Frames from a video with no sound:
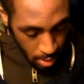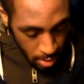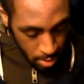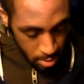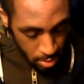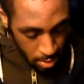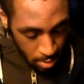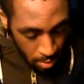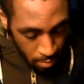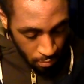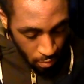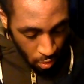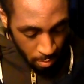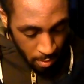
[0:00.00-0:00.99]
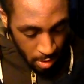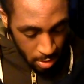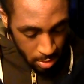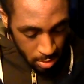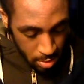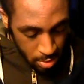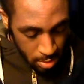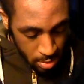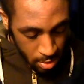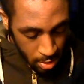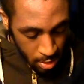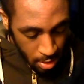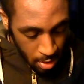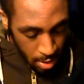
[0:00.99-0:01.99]
like I said, on Romans
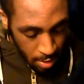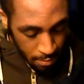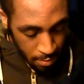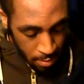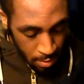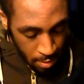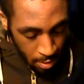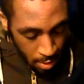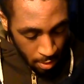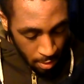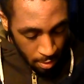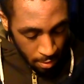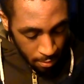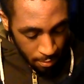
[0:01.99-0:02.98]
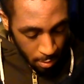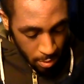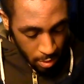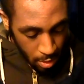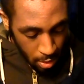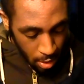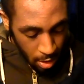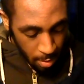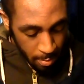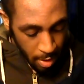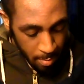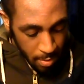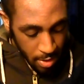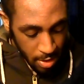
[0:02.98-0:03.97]
10 and 11, for with the
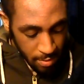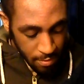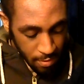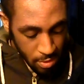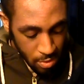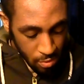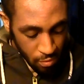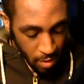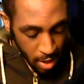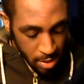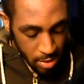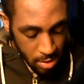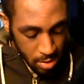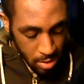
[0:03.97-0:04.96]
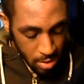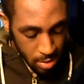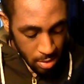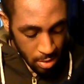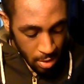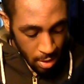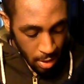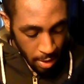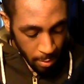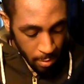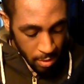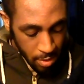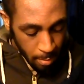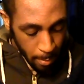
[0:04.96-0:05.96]
heart man believeth unto righteousness,
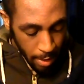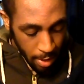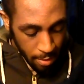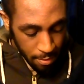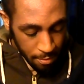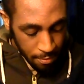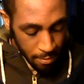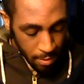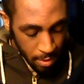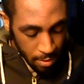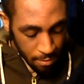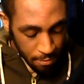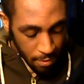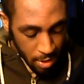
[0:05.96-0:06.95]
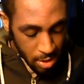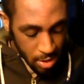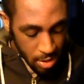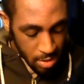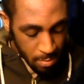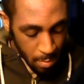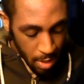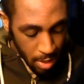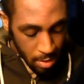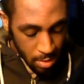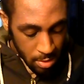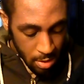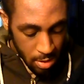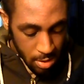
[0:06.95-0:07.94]
and with the mouth confession is
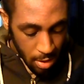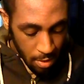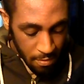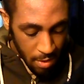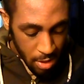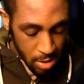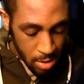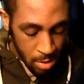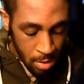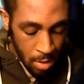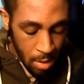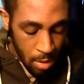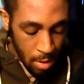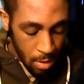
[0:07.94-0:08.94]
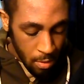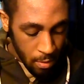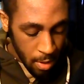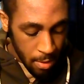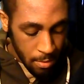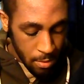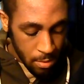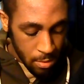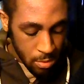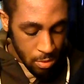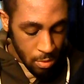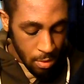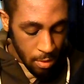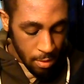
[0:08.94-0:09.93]
made unto salvation. Right.
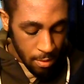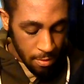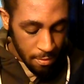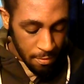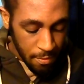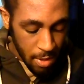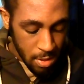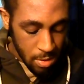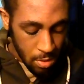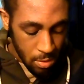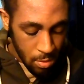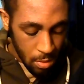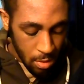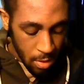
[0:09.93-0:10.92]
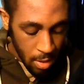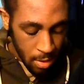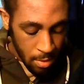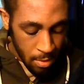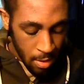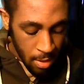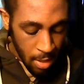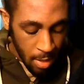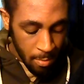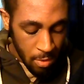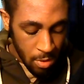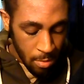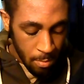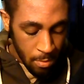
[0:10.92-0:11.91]
Because you can't confess the Lord, man. The
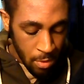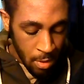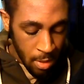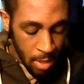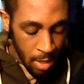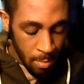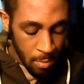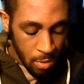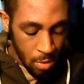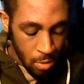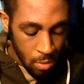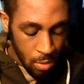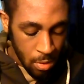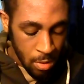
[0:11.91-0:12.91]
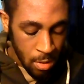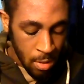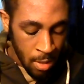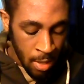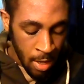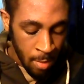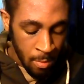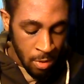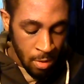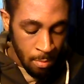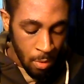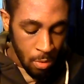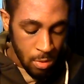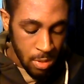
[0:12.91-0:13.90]
name of the Lord, the name
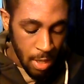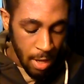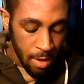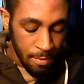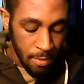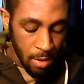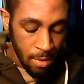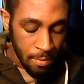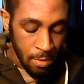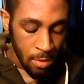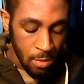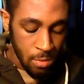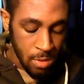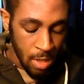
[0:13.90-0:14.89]
of the Most High Father,